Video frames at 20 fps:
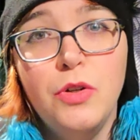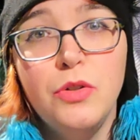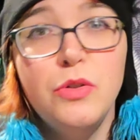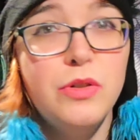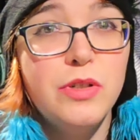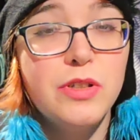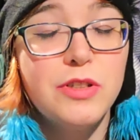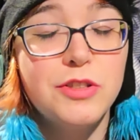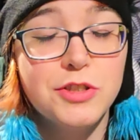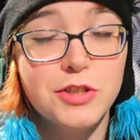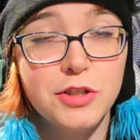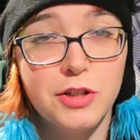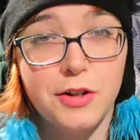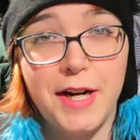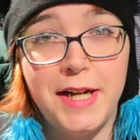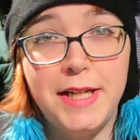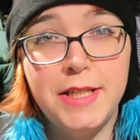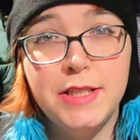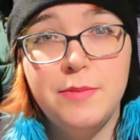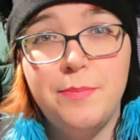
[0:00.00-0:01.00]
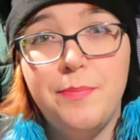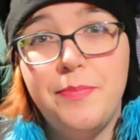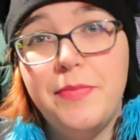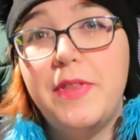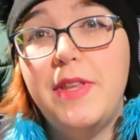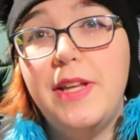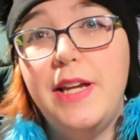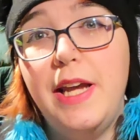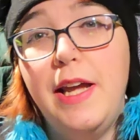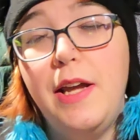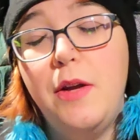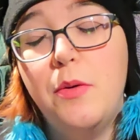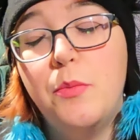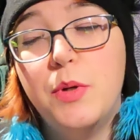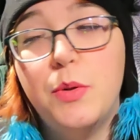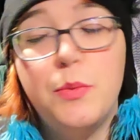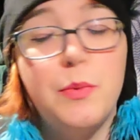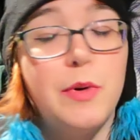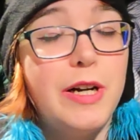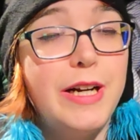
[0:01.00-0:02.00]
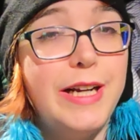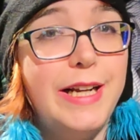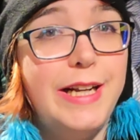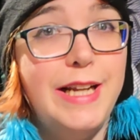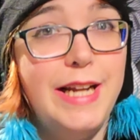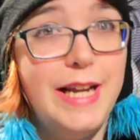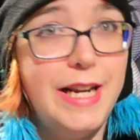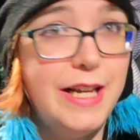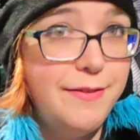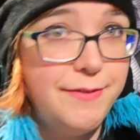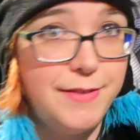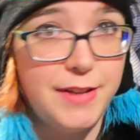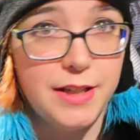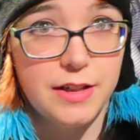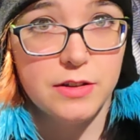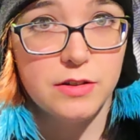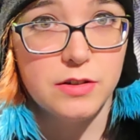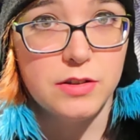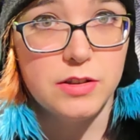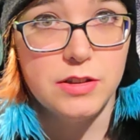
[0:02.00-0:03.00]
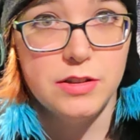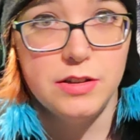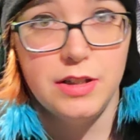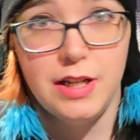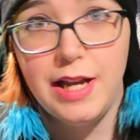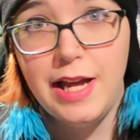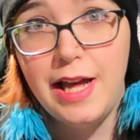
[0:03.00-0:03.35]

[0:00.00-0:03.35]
Coolers are great. They will work in any vehicle,